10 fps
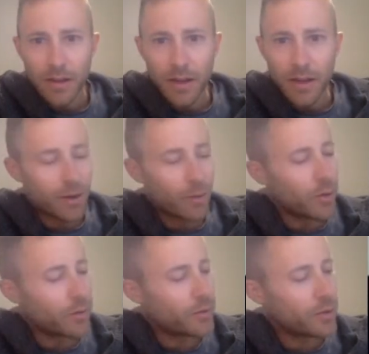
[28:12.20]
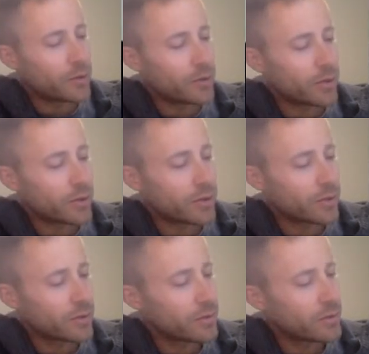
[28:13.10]
And what if it took
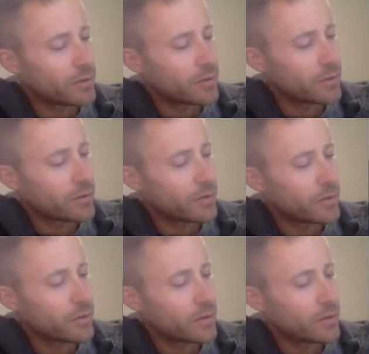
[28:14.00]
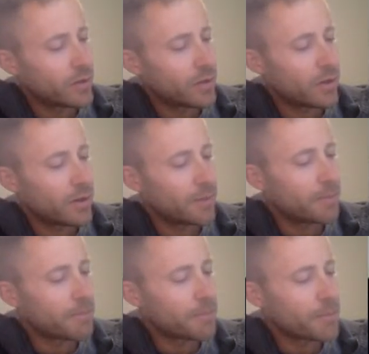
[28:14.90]

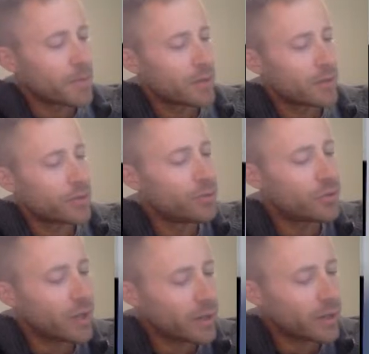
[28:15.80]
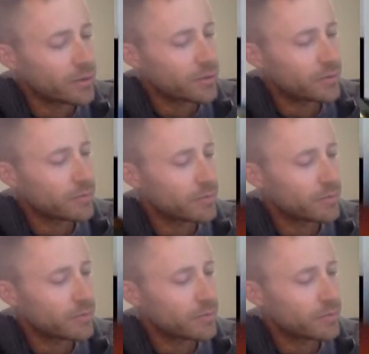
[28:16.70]
2 seconds